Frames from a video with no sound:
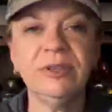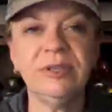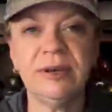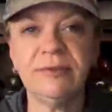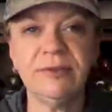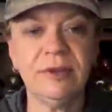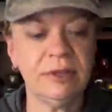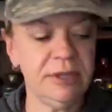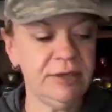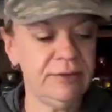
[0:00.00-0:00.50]

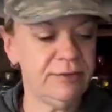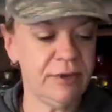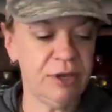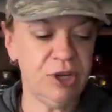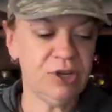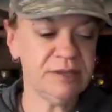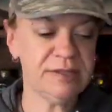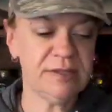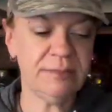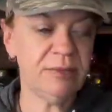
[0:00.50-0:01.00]
definitely
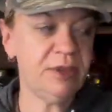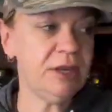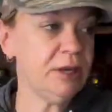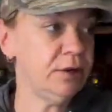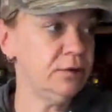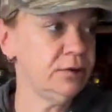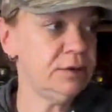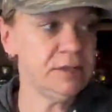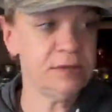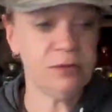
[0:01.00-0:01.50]
figure something
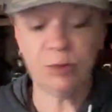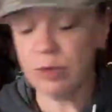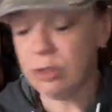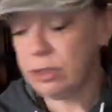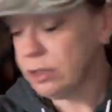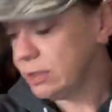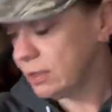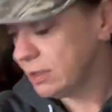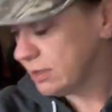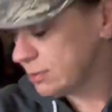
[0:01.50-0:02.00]
out. It's a
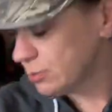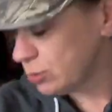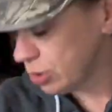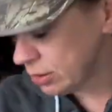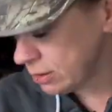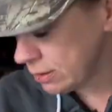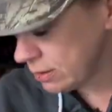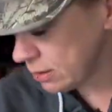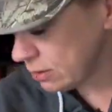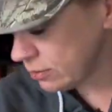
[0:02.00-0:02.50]
really nice
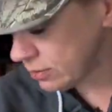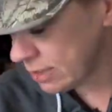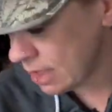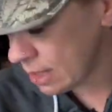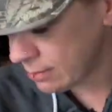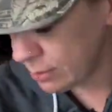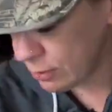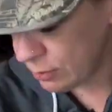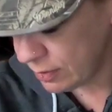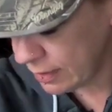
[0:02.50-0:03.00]
print, so I was
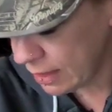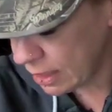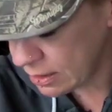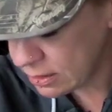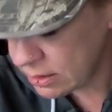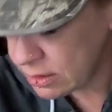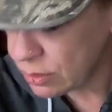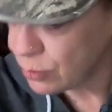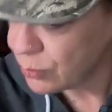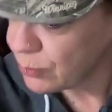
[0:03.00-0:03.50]
happy with that
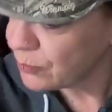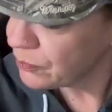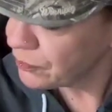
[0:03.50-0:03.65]
too.